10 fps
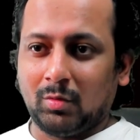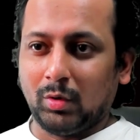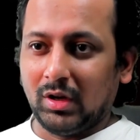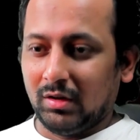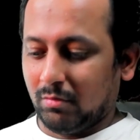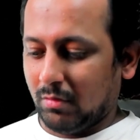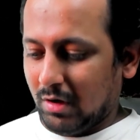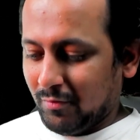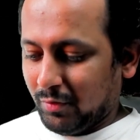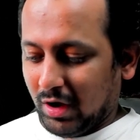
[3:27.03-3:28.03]

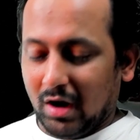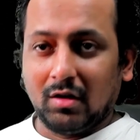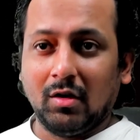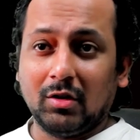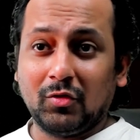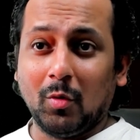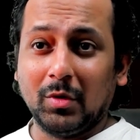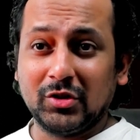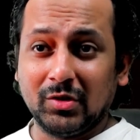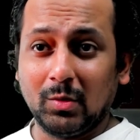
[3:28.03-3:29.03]
we are not so
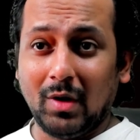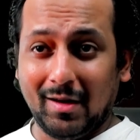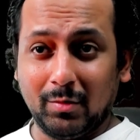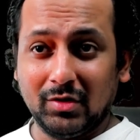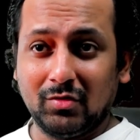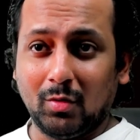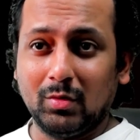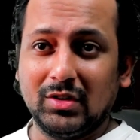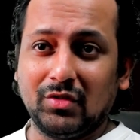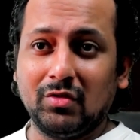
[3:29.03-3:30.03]
much into language, so
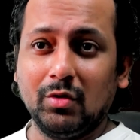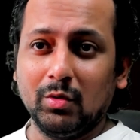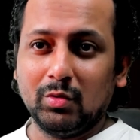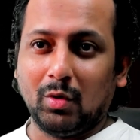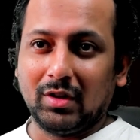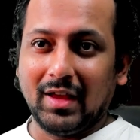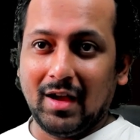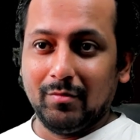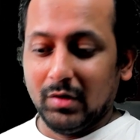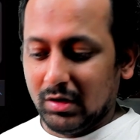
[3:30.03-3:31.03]
we just use what they
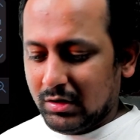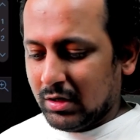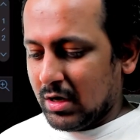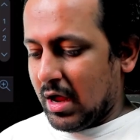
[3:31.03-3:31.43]
have built.